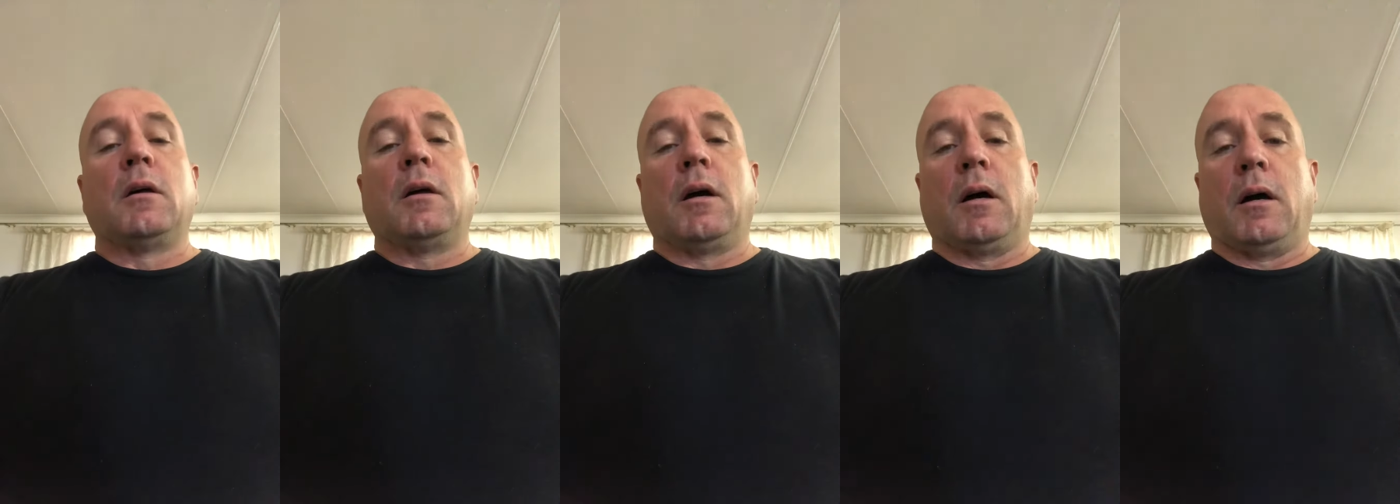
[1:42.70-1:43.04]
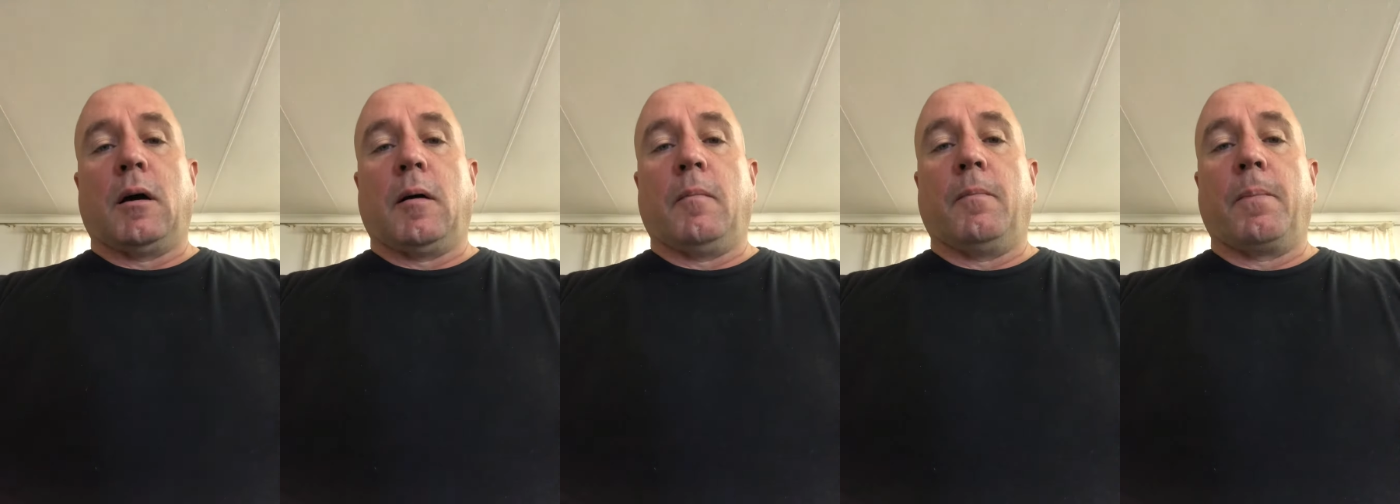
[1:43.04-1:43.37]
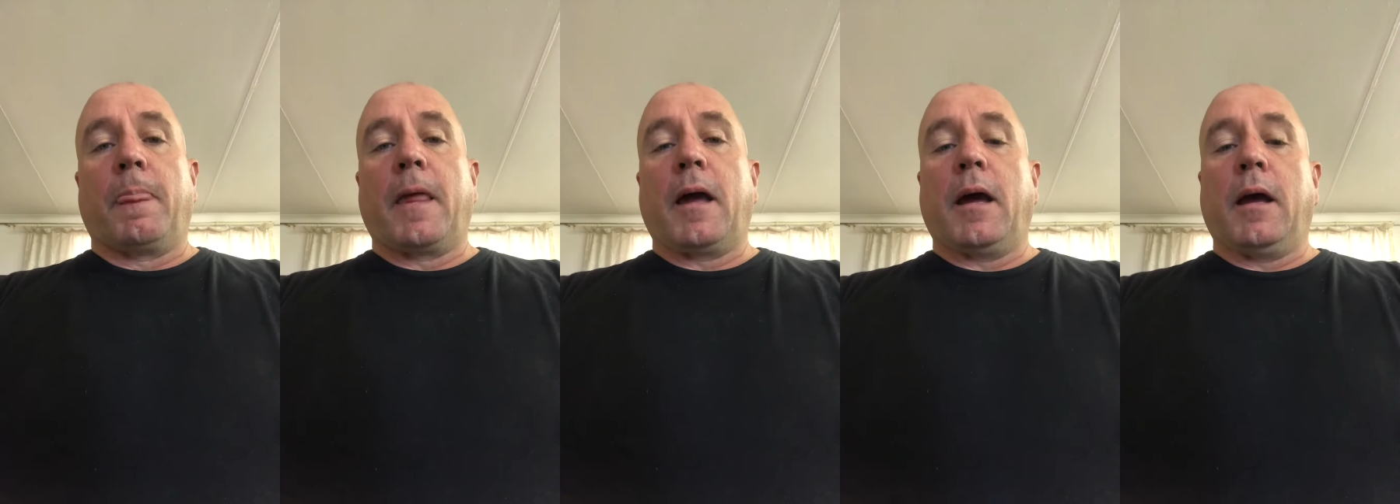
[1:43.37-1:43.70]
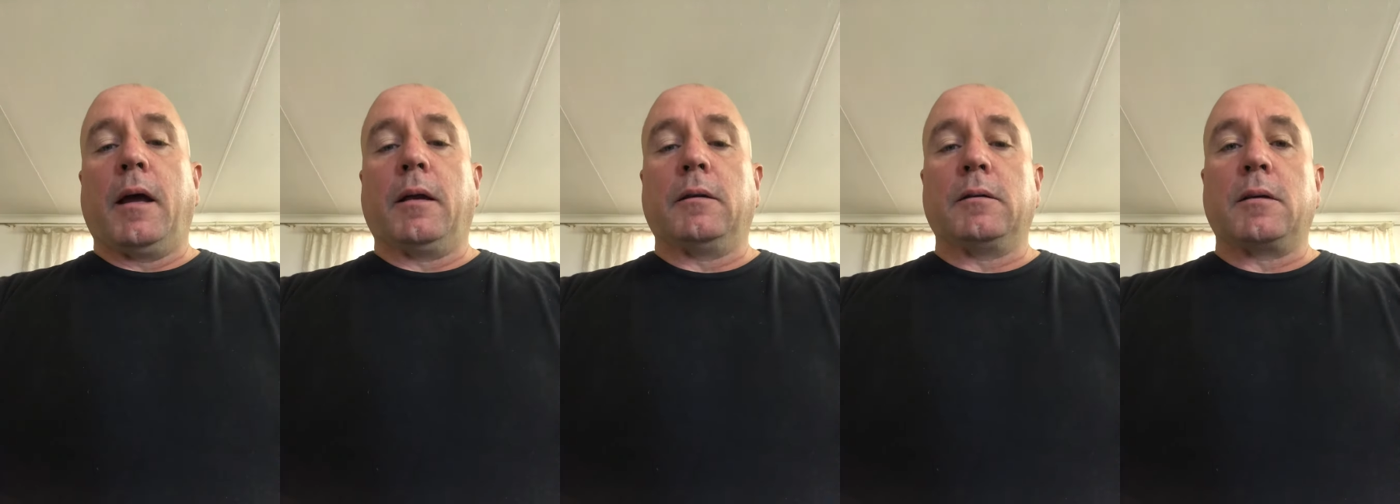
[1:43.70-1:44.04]

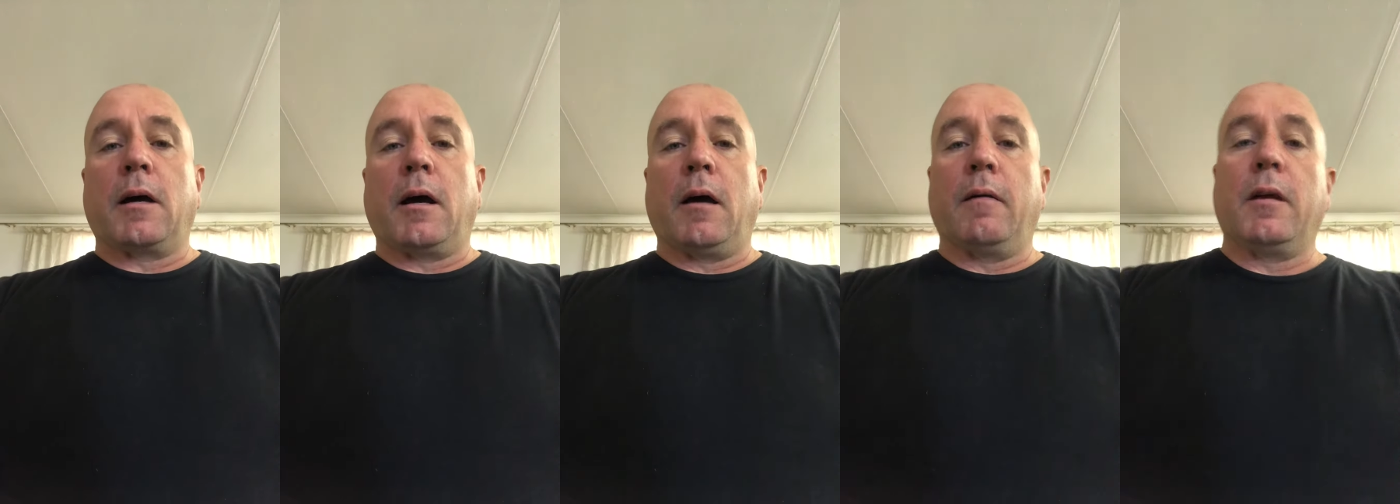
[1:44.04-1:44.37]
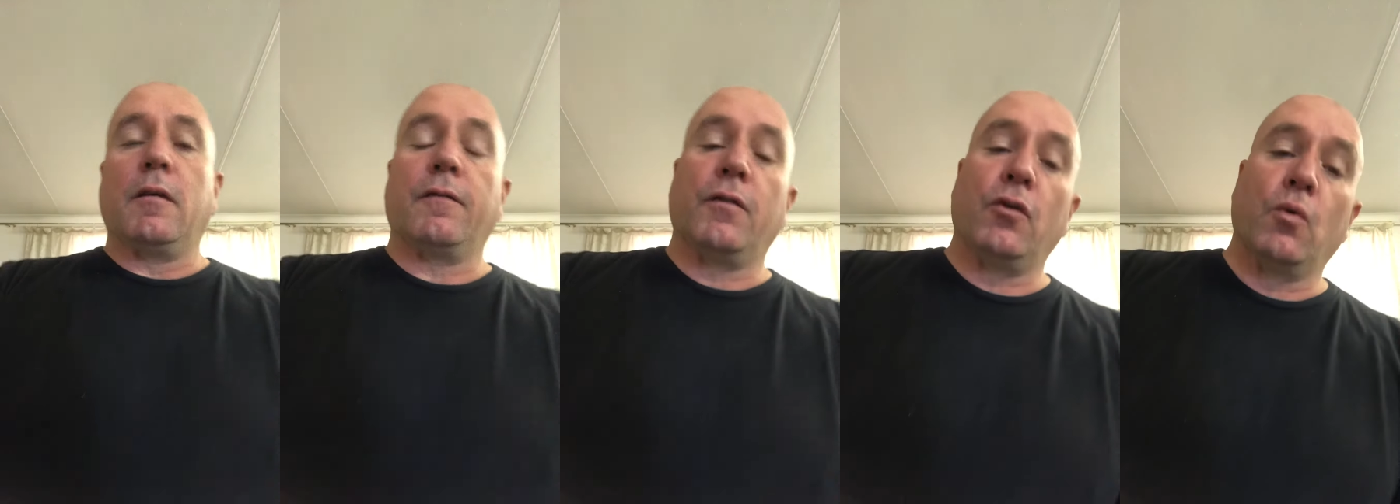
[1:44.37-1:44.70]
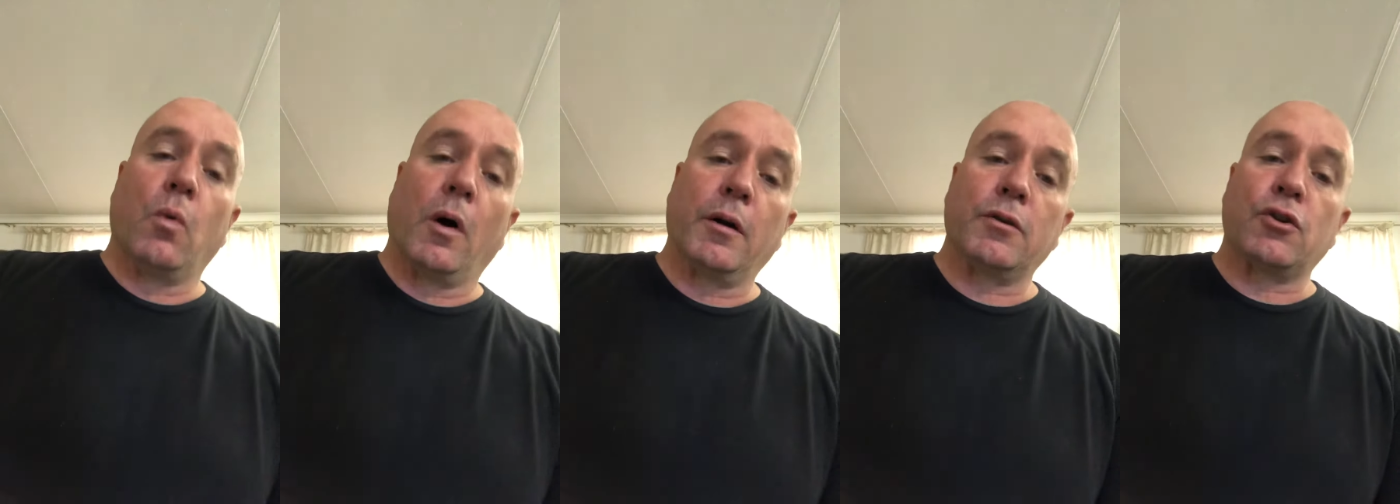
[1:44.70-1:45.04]
If you want